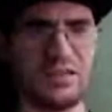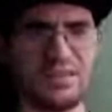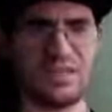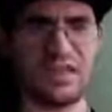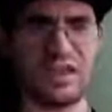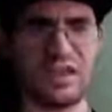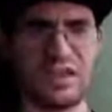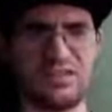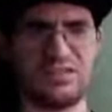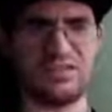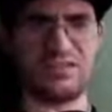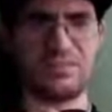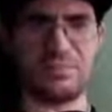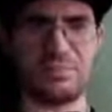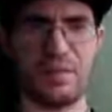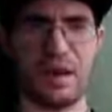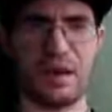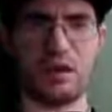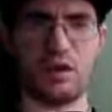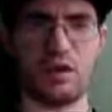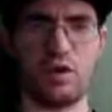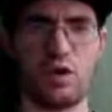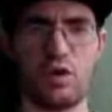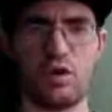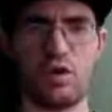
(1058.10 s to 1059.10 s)
thinks
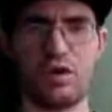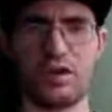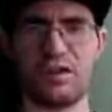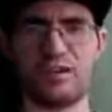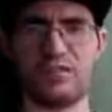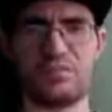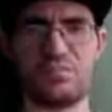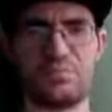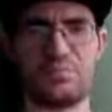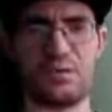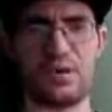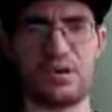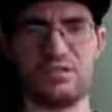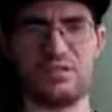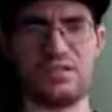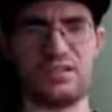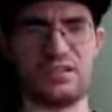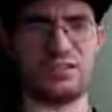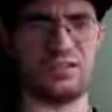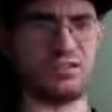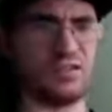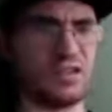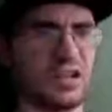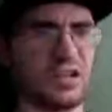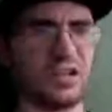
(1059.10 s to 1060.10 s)
metalcore is
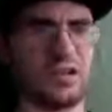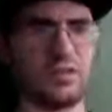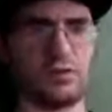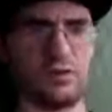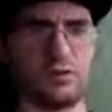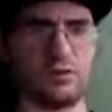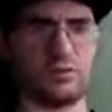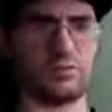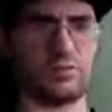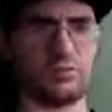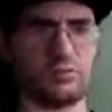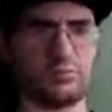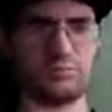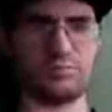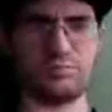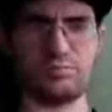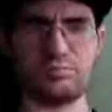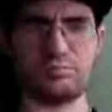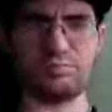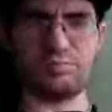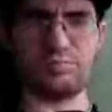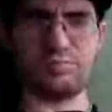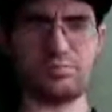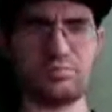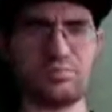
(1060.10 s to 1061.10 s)
pussy shit, or
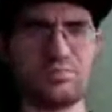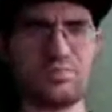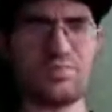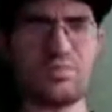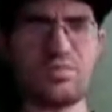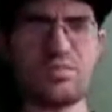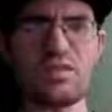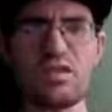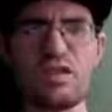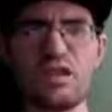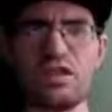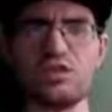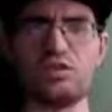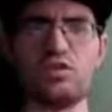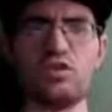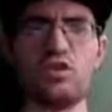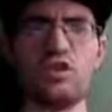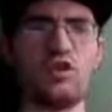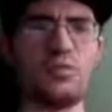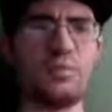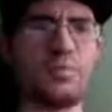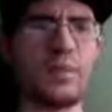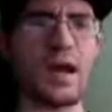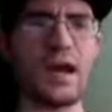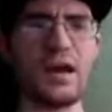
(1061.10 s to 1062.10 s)

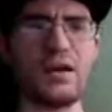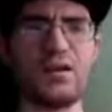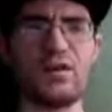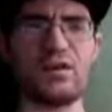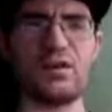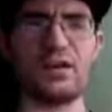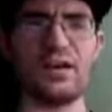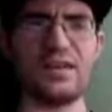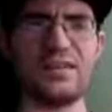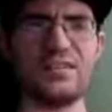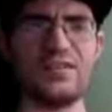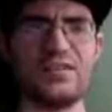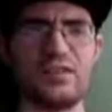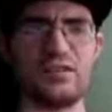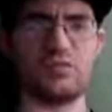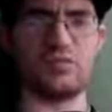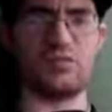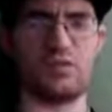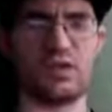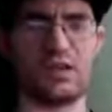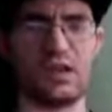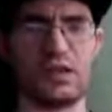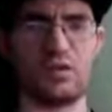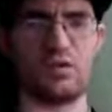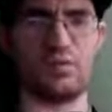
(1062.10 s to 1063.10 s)
new metal isn't
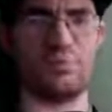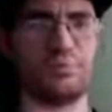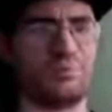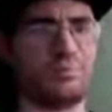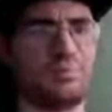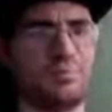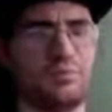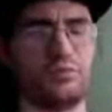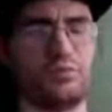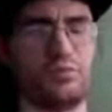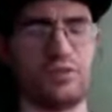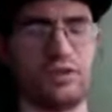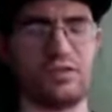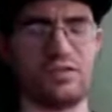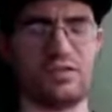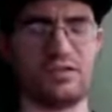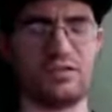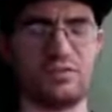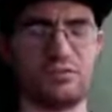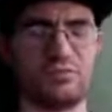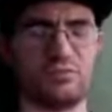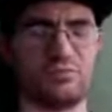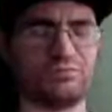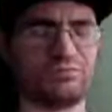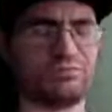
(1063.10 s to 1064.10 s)
real
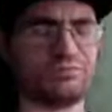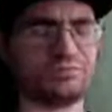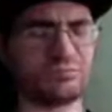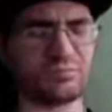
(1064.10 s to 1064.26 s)
music,